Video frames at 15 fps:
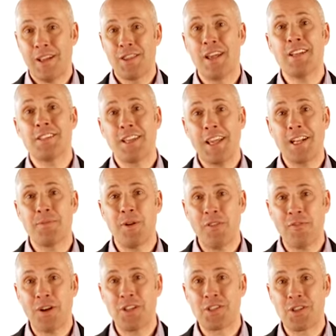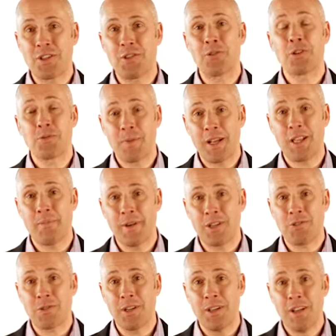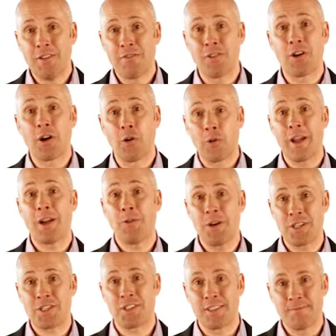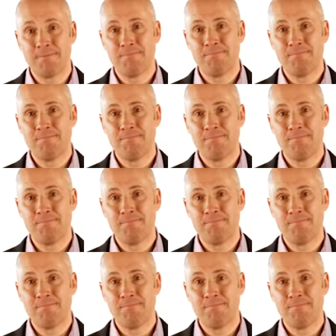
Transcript: Thanks again to my friends in Thorsby Elementary for a great question.